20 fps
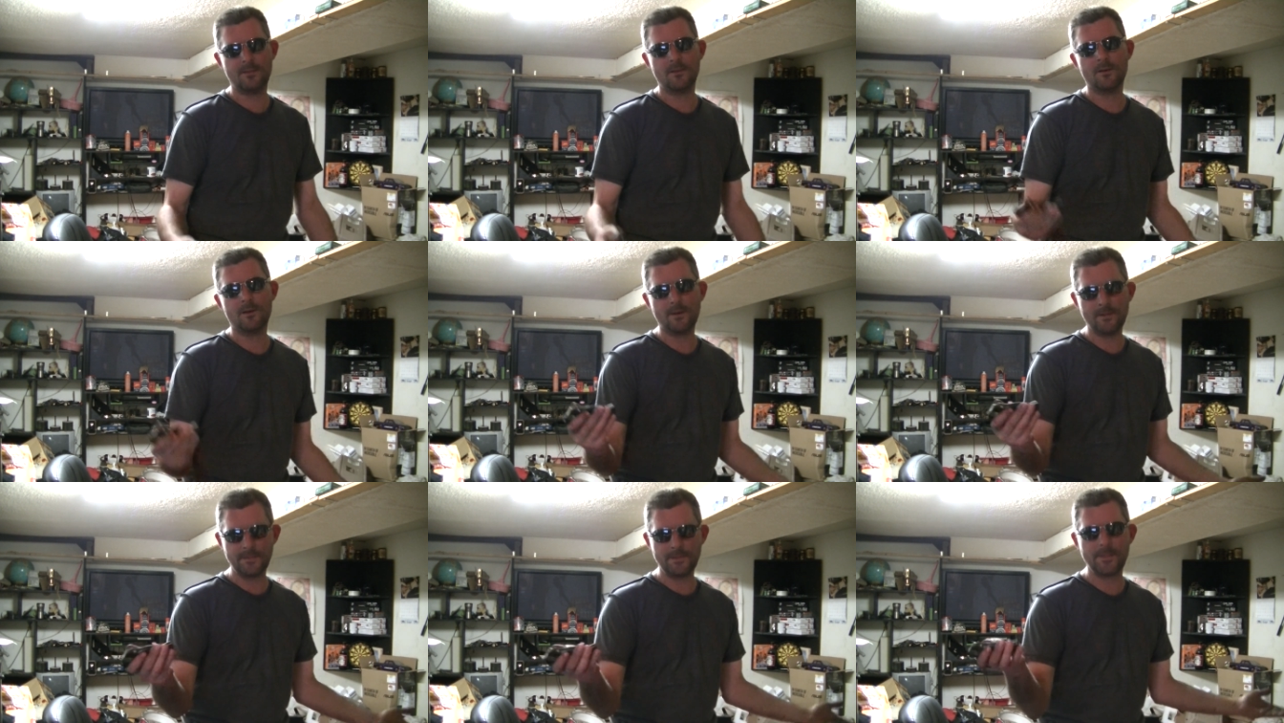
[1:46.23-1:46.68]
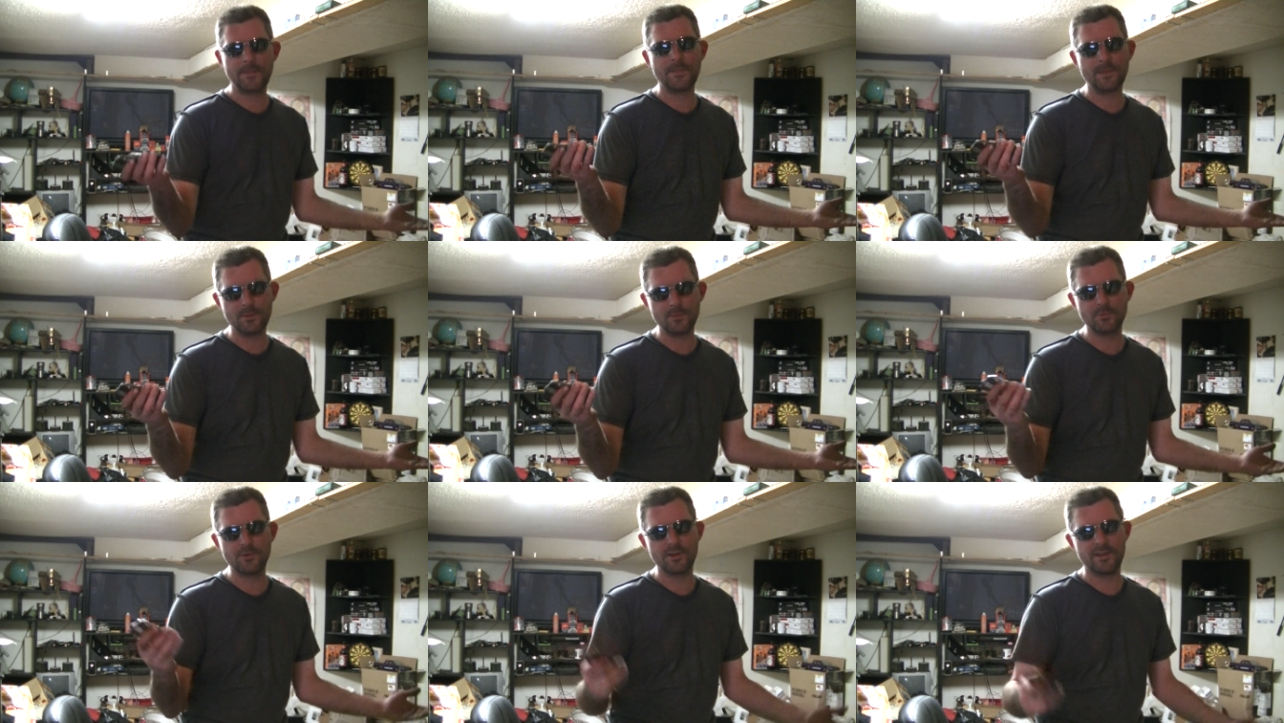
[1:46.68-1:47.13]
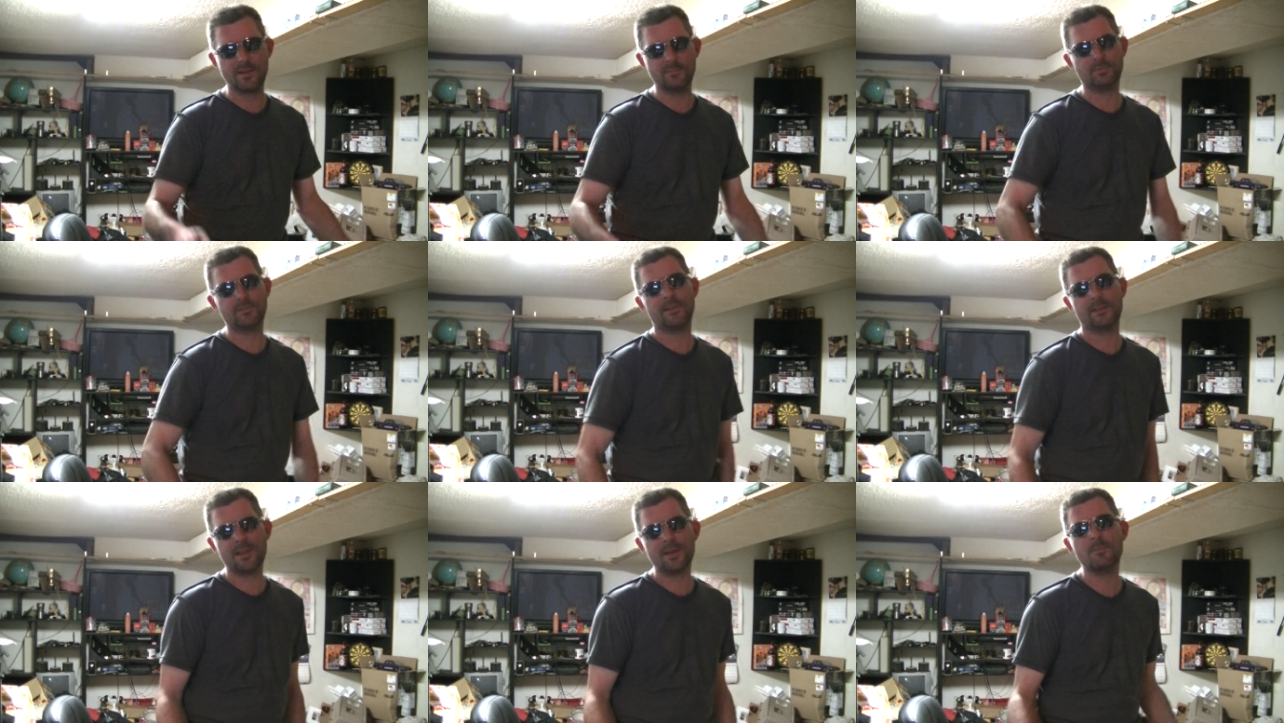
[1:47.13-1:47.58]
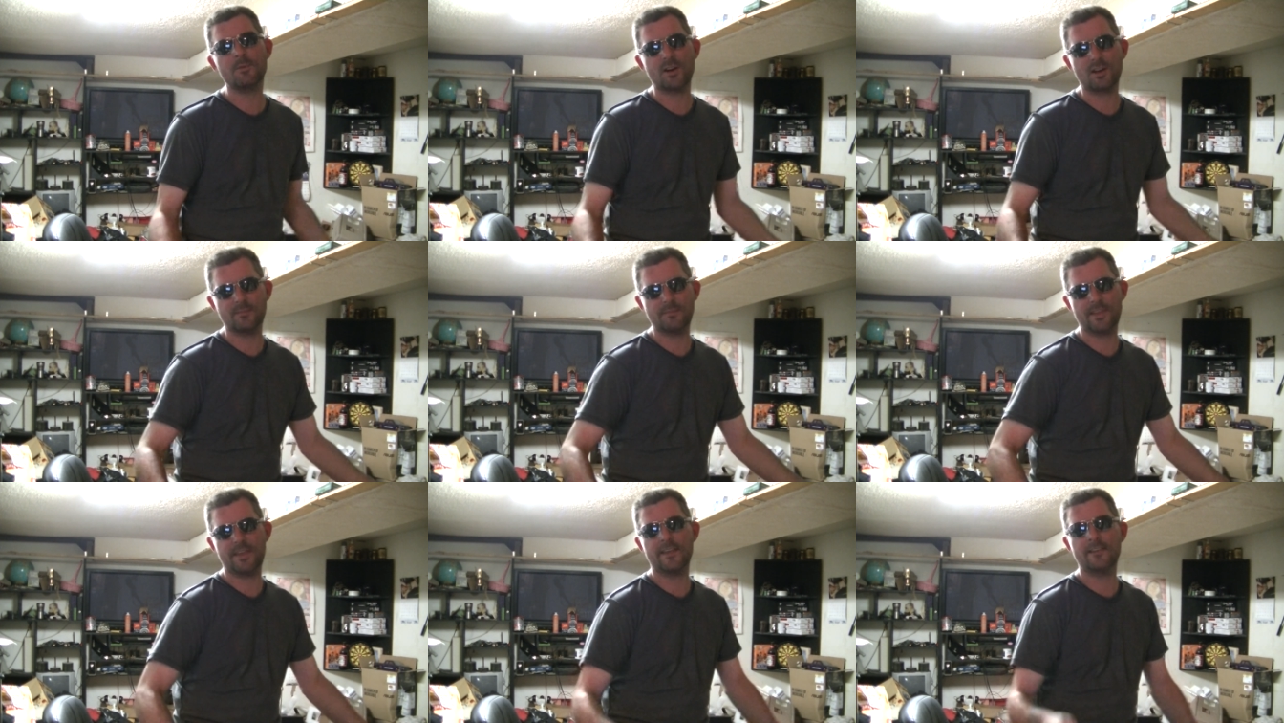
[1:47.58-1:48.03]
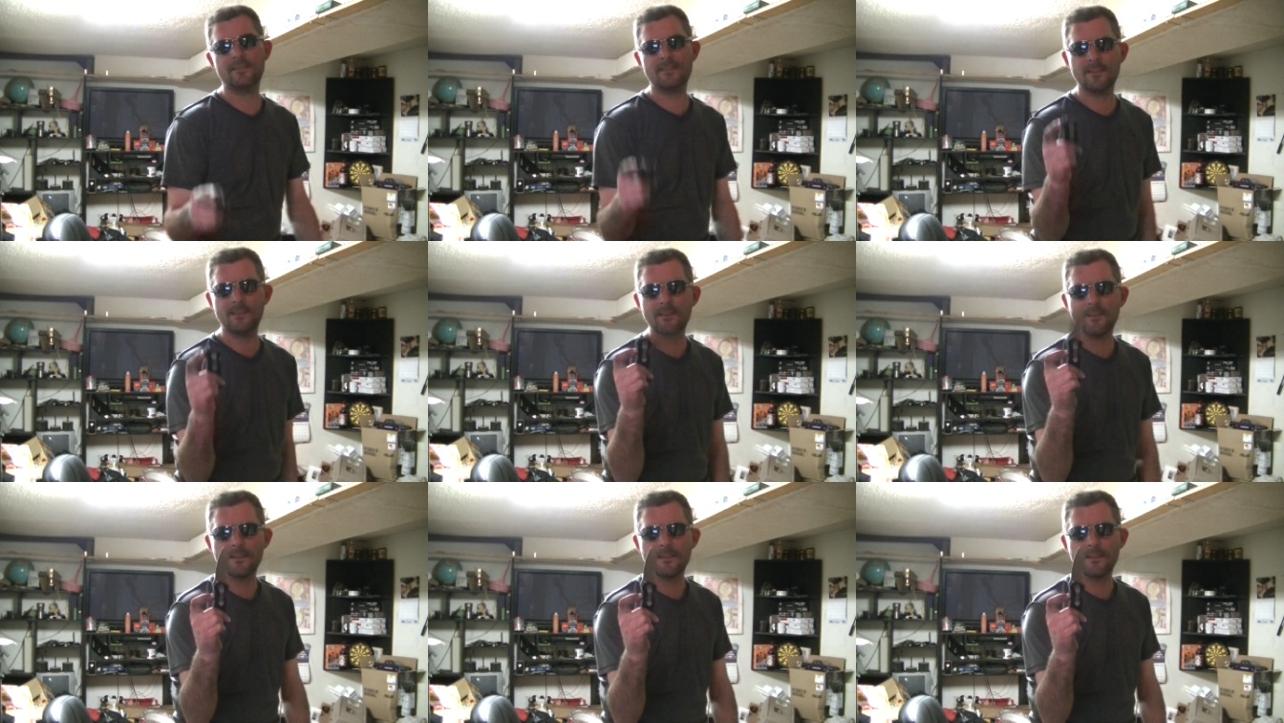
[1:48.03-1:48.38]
on the thumb ramp? Like, come on, man.